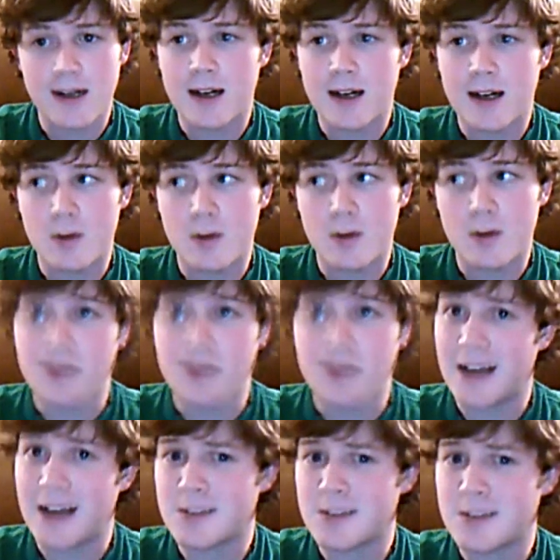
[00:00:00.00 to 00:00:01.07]
which I'm kind of
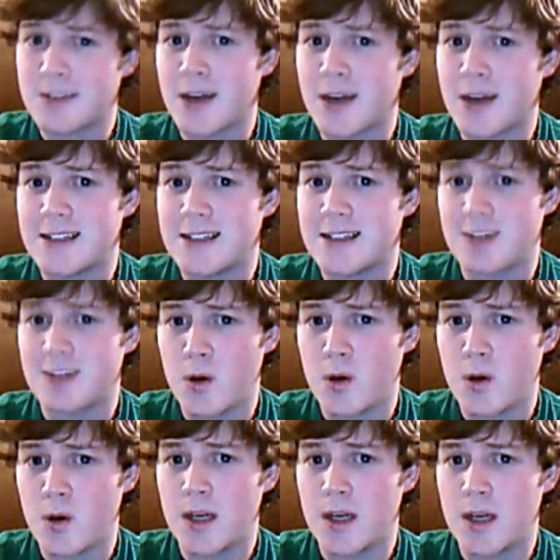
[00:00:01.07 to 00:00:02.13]
surprised it snowed
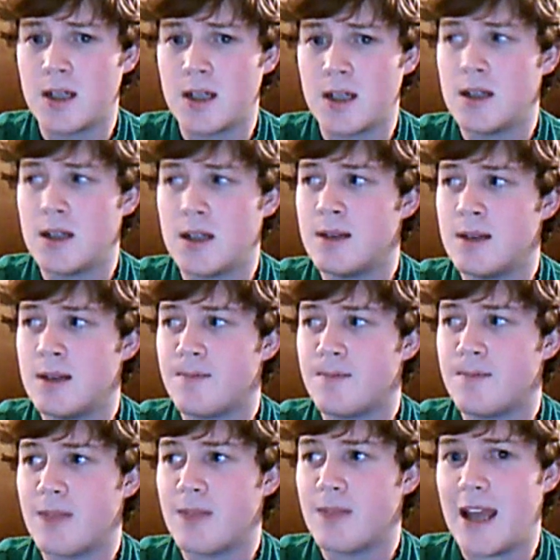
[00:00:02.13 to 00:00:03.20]

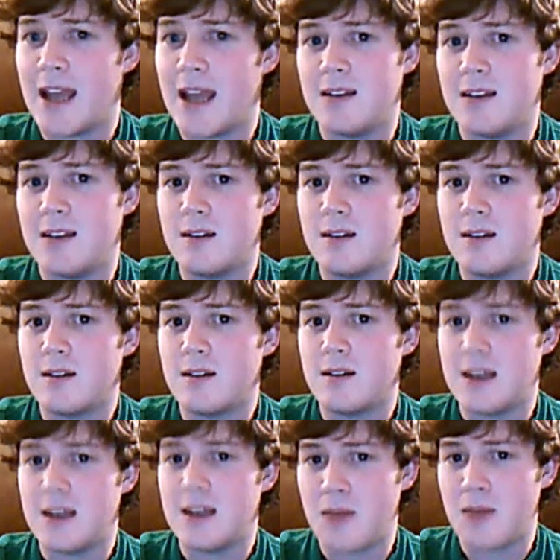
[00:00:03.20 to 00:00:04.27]
and didn't
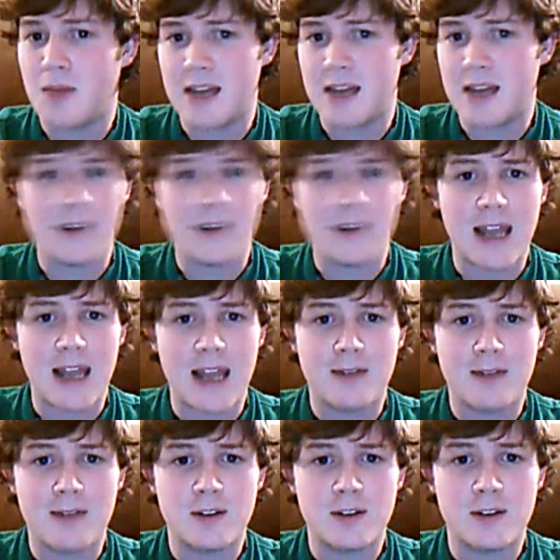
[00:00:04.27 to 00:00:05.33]
make it to the negatives
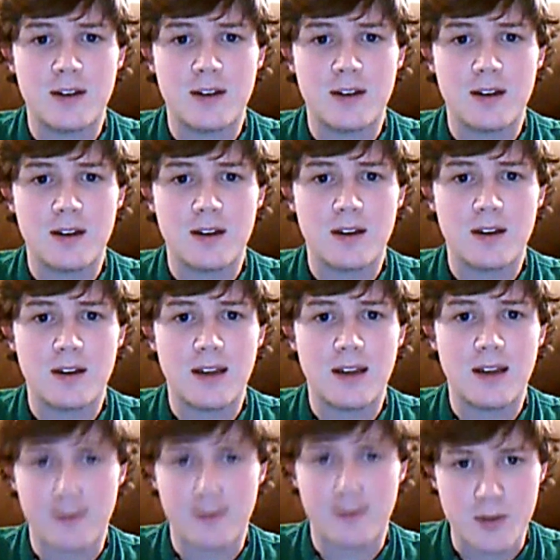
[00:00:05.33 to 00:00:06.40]
in the
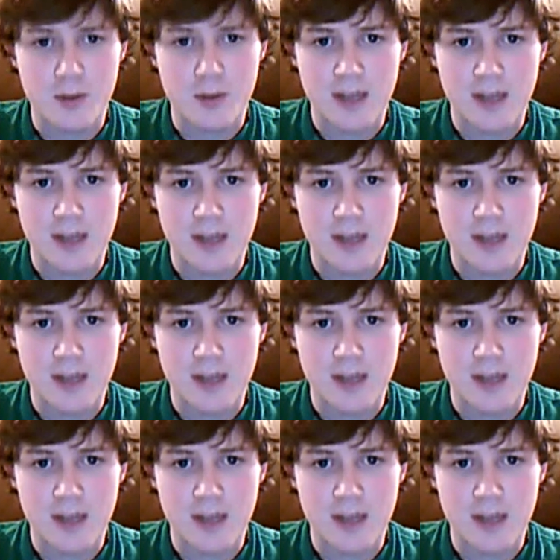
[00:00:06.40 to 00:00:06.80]
first place.